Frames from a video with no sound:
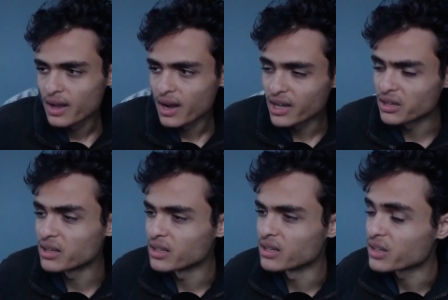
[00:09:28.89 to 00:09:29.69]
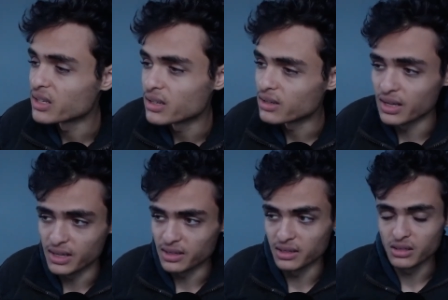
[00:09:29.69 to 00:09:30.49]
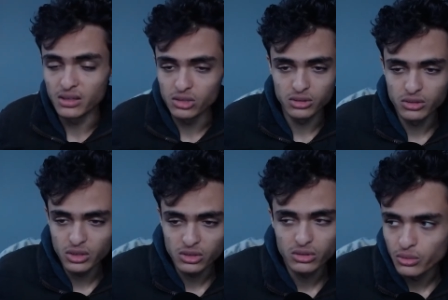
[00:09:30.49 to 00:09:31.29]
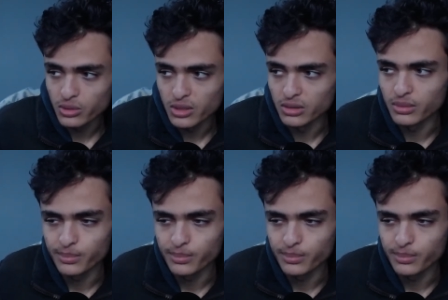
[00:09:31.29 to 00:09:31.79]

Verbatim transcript: I really like it. It's just so good.